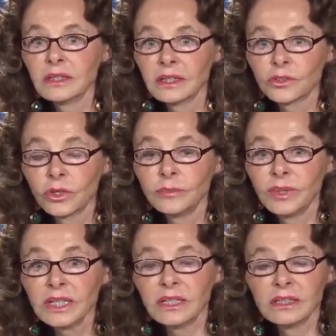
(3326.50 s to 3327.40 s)
It could
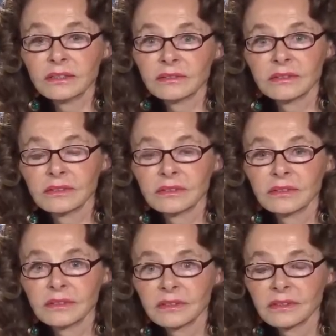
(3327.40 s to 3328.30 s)
be
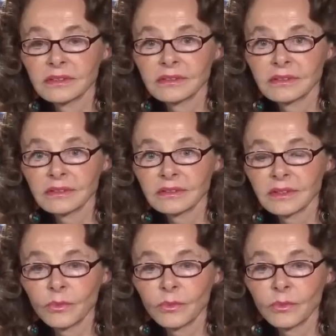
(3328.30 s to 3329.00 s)
that